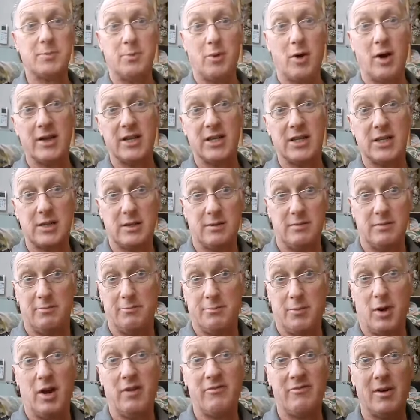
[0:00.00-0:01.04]
by
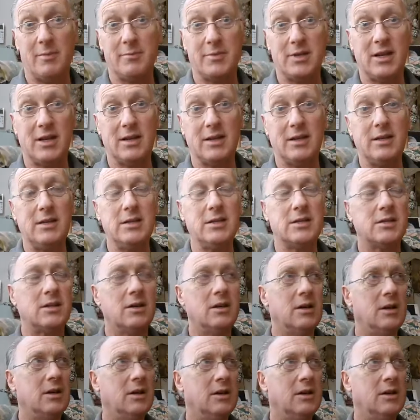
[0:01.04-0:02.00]
reptilians.